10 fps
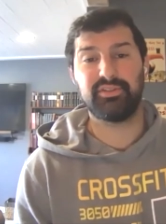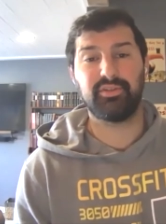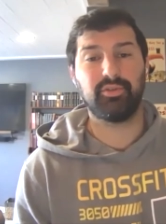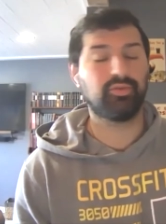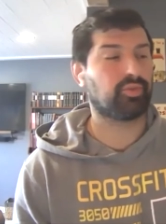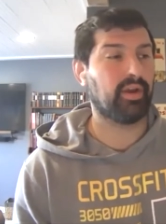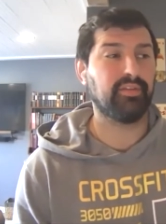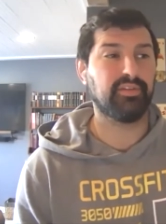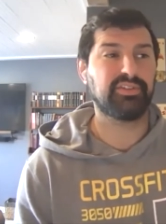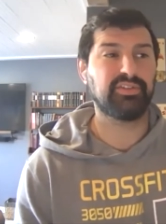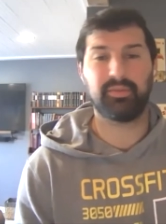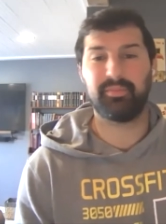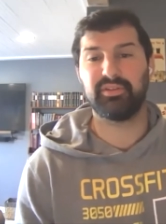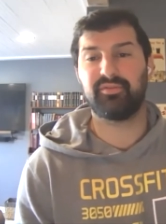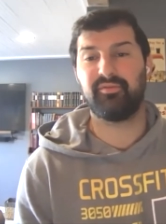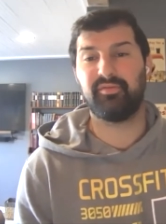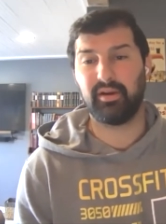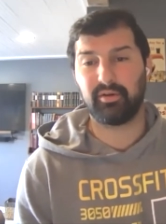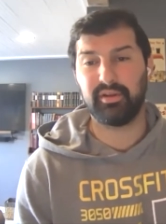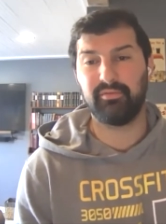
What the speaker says: a new trend. This is something that's very,